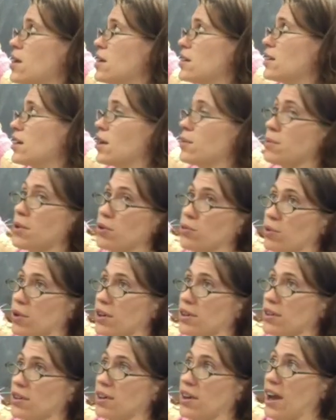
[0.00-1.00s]
can be
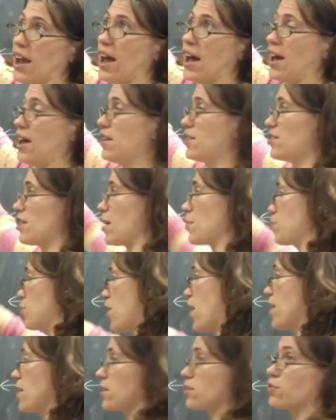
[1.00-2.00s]
written as a
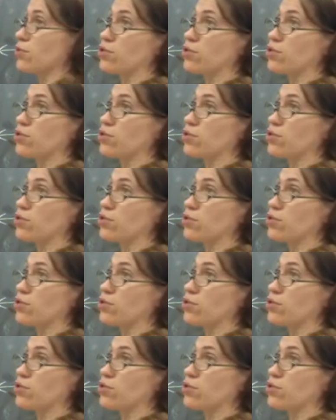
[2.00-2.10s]
product of